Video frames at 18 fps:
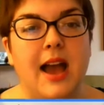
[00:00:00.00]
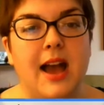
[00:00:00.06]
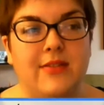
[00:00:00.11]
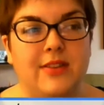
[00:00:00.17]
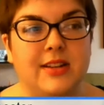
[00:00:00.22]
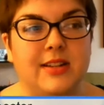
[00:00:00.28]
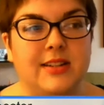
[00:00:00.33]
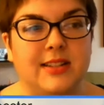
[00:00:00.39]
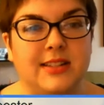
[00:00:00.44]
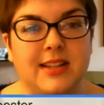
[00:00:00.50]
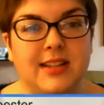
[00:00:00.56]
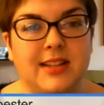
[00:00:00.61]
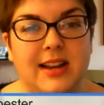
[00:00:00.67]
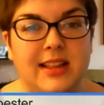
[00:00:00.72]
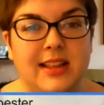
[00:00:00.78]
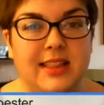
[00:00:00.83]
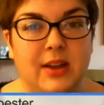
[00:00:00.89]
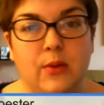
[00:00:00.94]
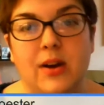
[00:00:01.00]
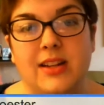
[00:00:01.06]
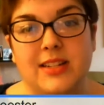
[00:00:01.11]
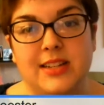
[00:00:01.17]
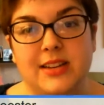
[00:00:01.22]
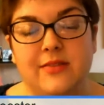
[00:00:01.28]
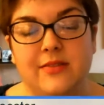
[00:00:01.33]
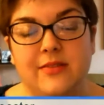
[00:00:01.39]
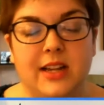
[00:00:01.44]
haven't decided they
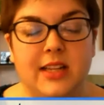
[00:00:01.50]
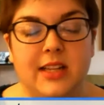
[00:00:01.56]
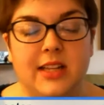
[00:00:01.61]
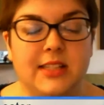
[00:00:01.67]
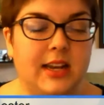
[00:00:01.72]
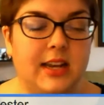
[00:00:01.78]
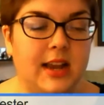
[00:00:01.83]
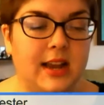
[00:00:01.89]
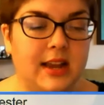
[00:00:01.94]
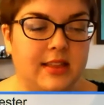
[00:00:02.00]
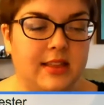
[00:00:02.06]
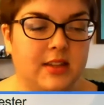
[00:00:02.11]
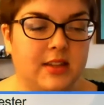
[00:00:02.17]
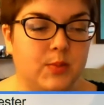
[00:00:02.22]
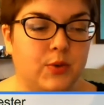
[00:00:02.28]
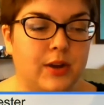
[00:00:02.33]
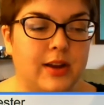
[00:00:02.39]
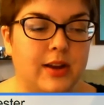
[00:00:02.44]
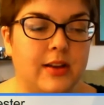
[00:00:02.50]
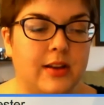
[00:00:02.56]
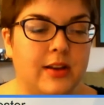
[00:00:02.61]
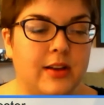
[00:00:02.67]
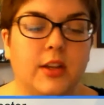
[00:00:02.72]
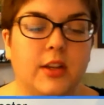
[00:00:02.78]
want to invest in it at this point.